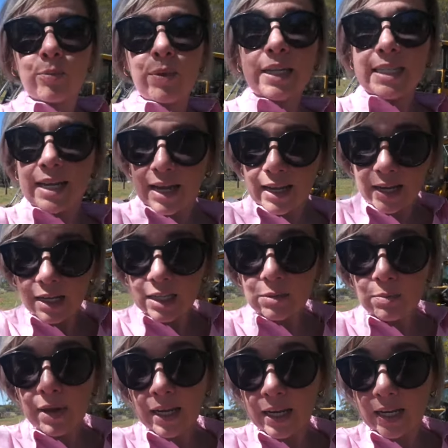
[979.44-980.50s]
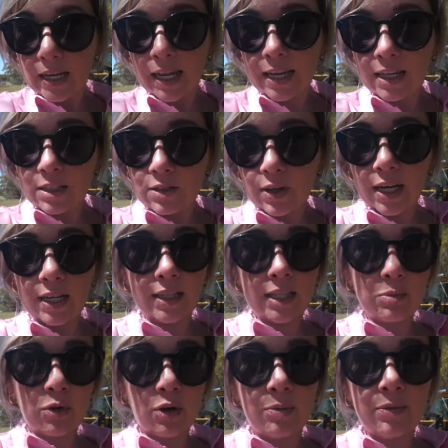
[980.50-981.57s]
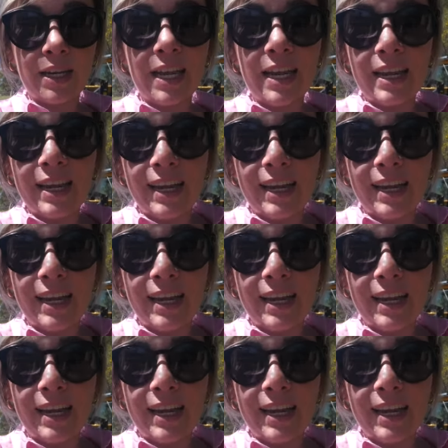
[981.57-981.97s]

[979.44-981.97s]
But dad has many leaks around this property.